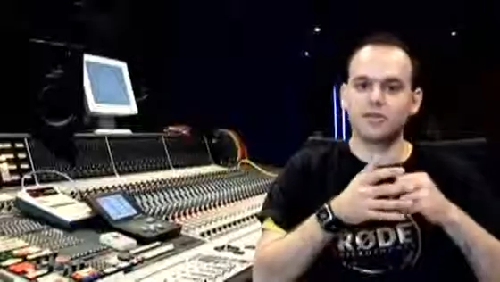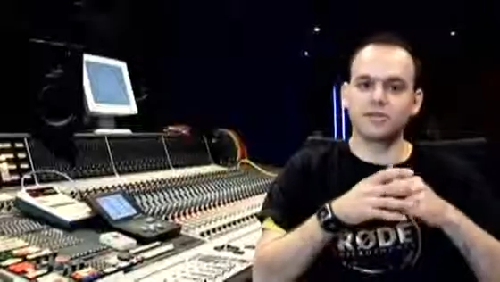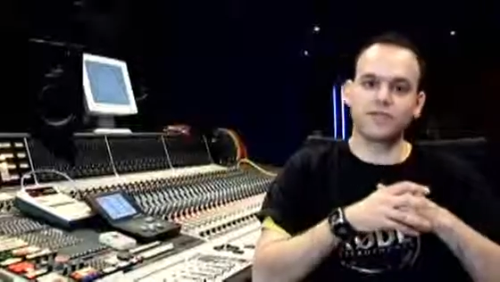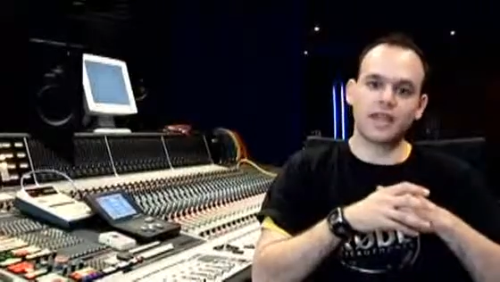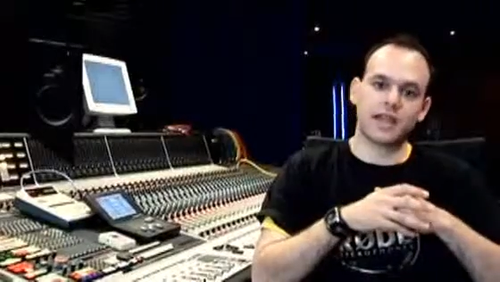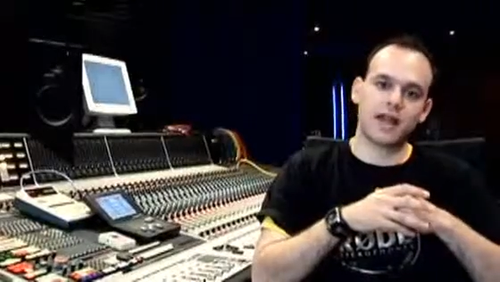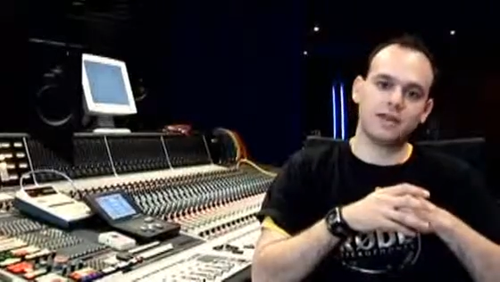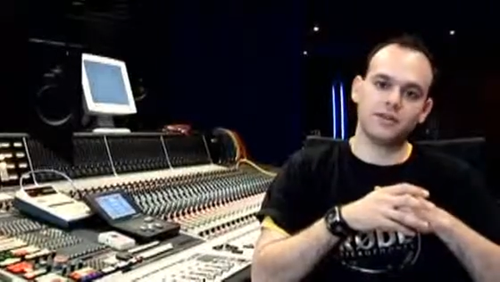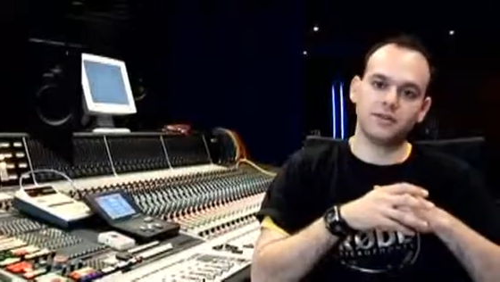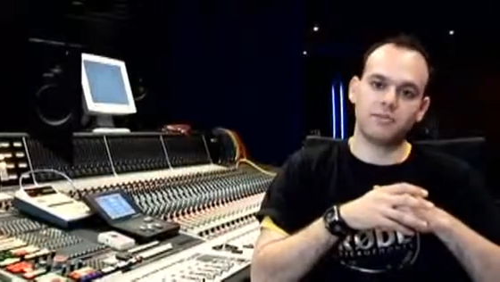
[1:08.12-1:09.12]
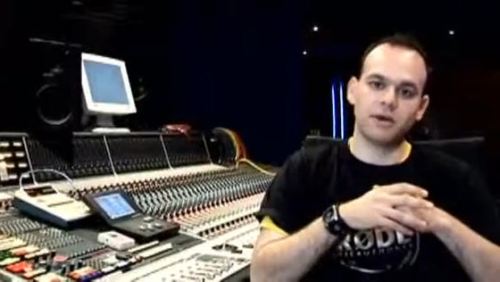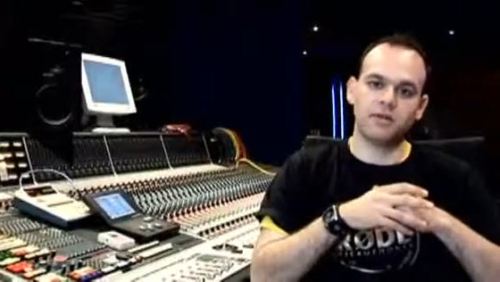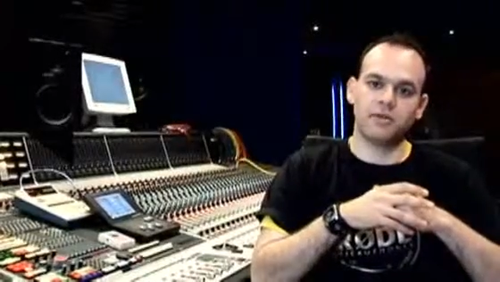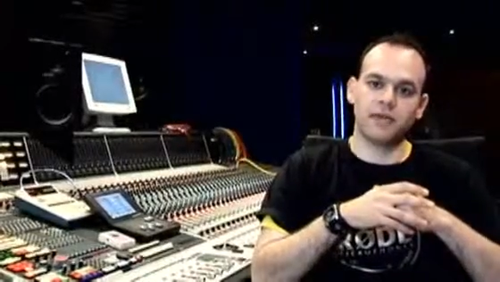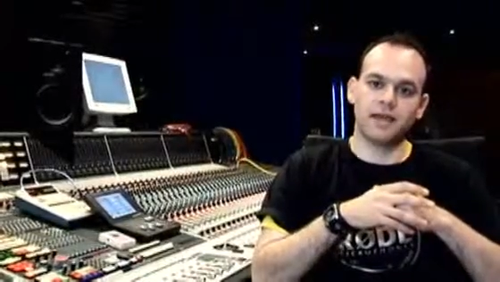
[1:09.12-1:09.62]
Because of their cardioid
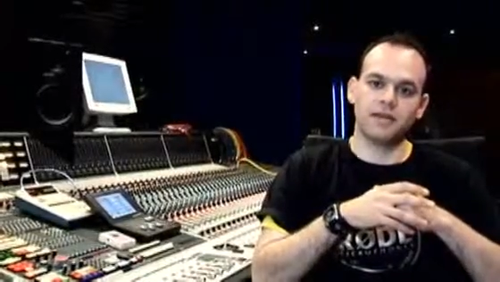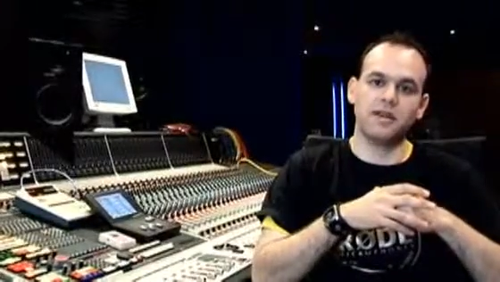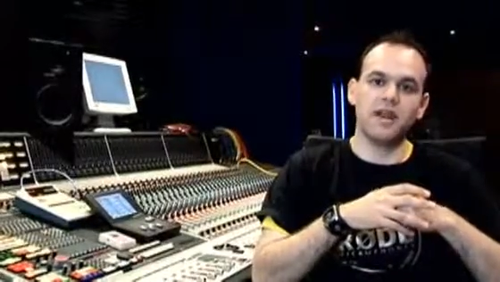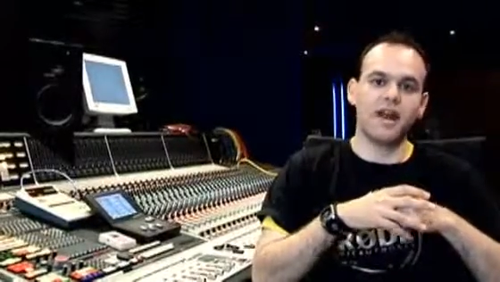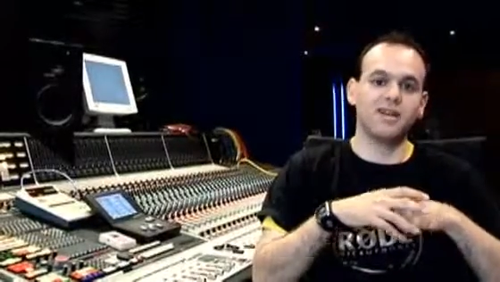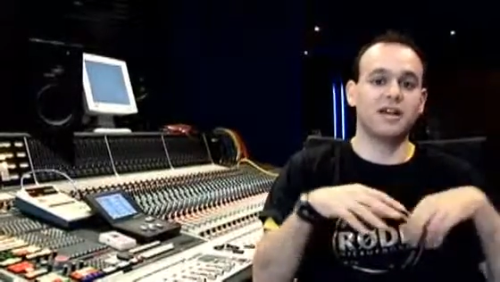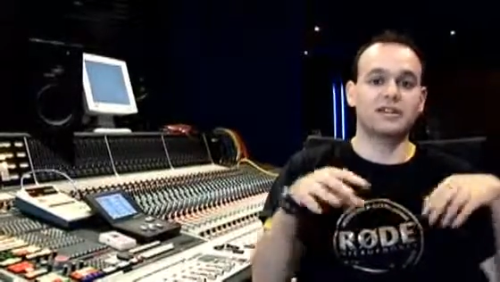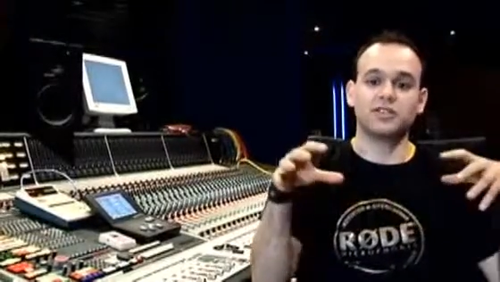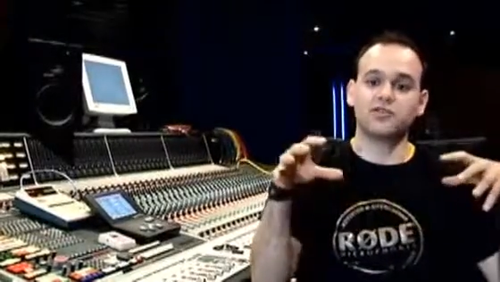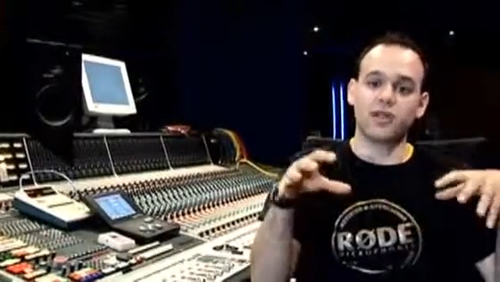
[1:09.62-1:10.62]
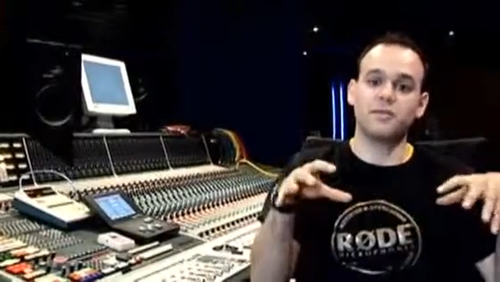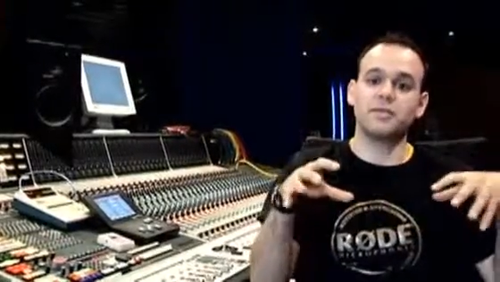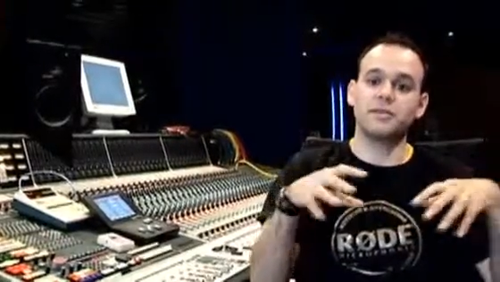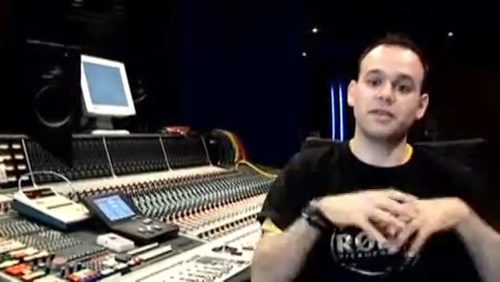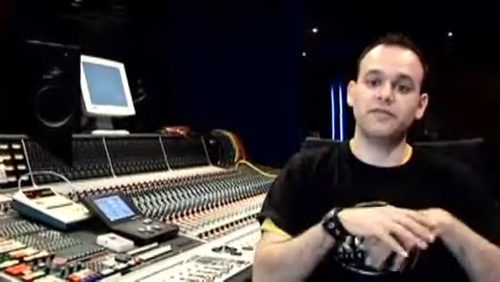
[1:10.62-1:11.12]
polar pattern, I like to
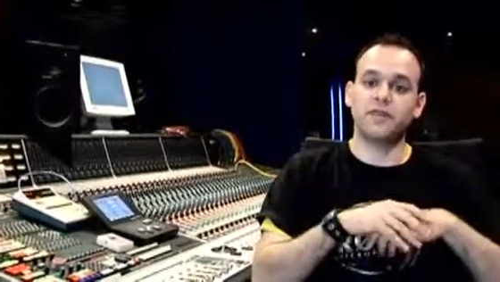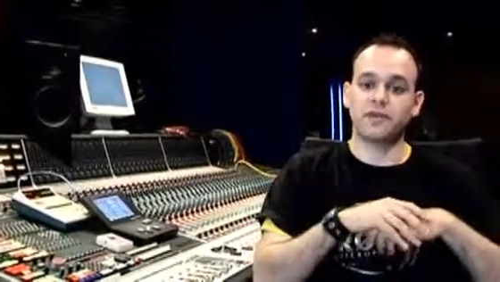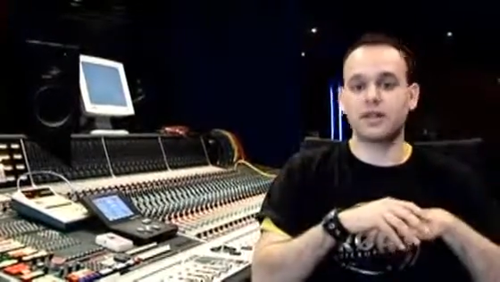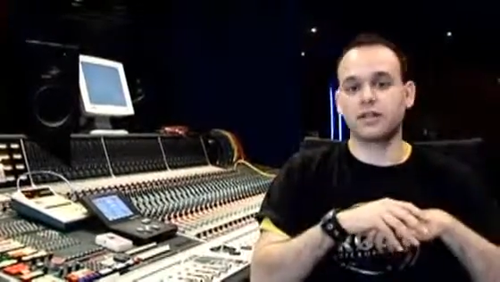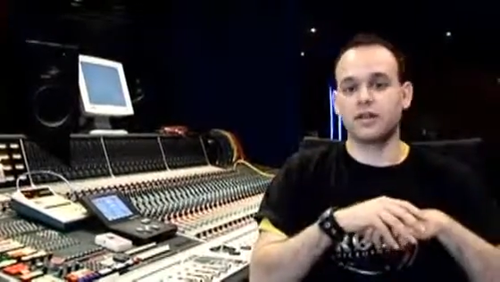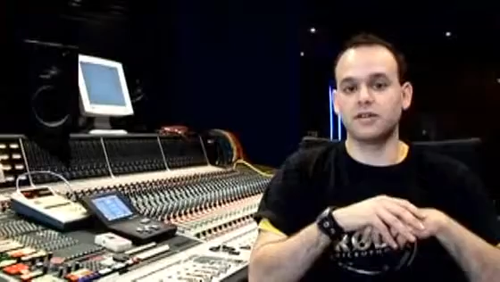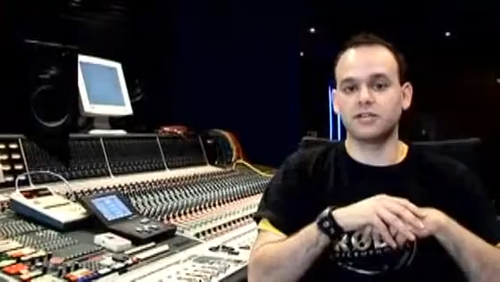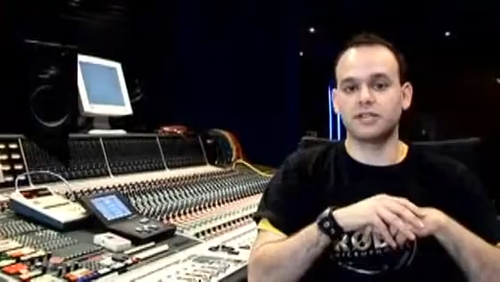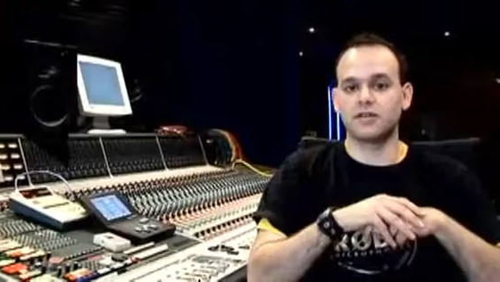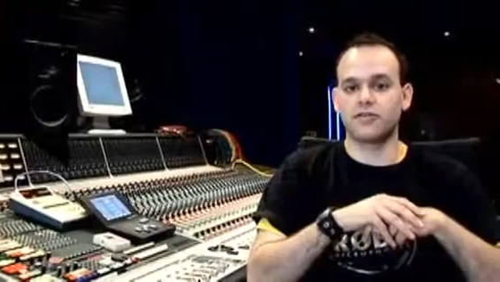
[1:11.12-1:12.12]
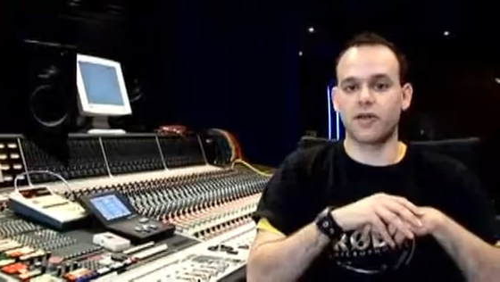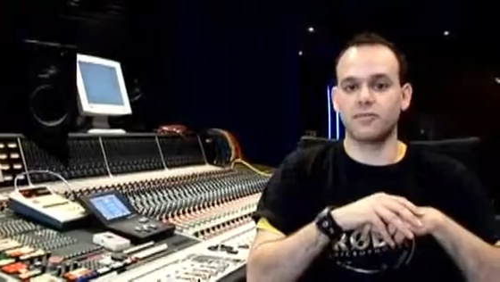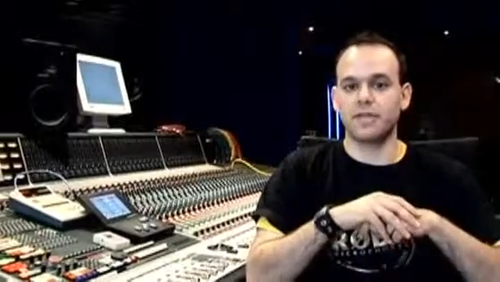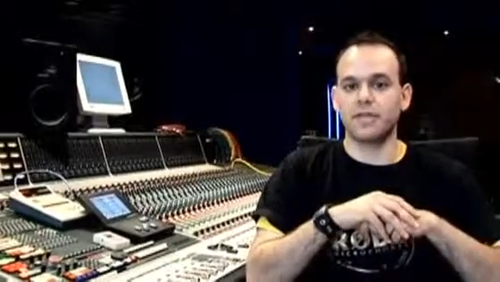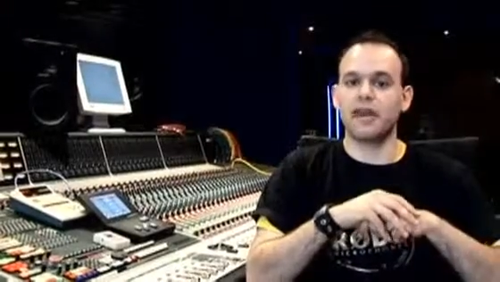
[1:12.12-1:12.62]
drop them in very close to the
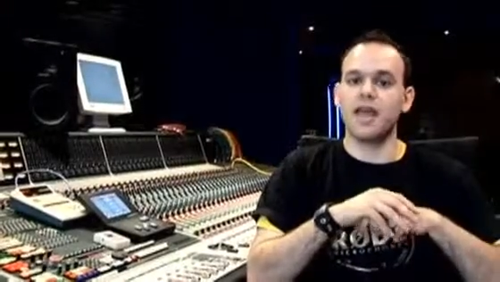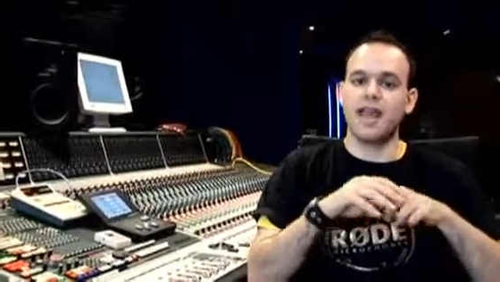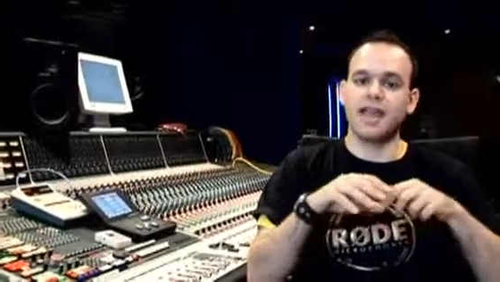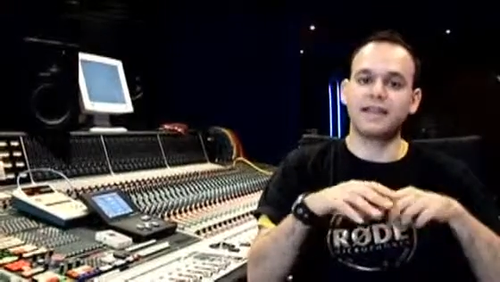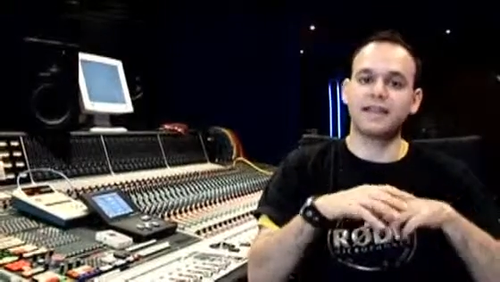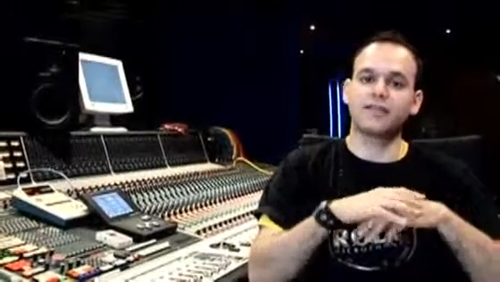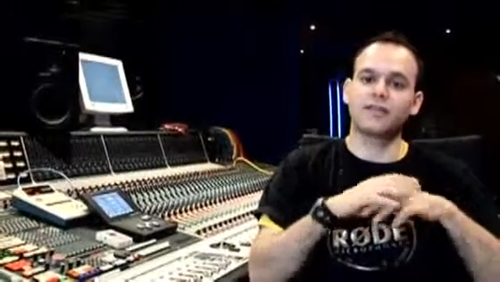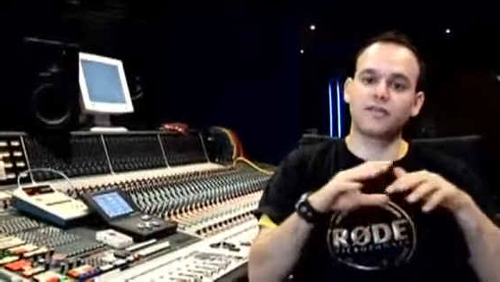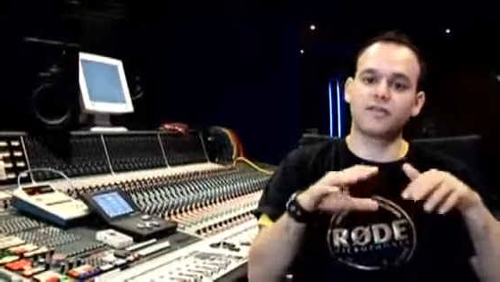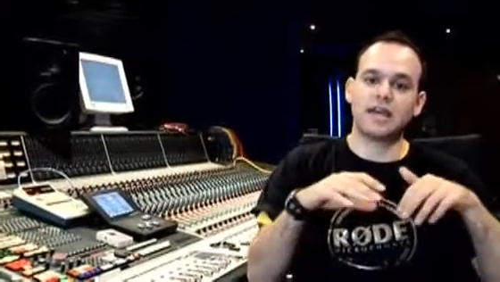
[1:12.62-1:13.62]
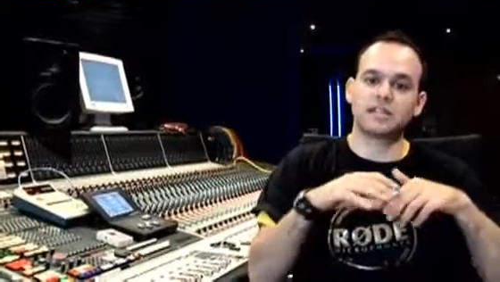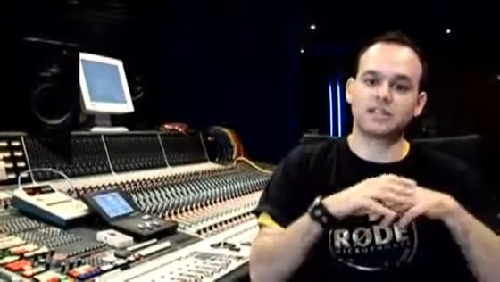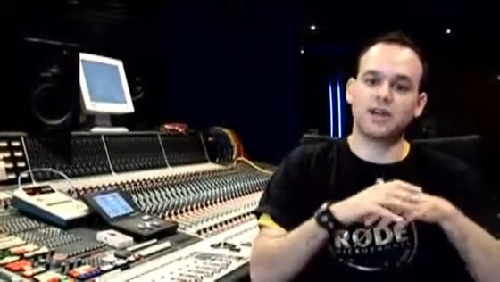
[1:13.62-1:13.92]
drum kit and get a lot of that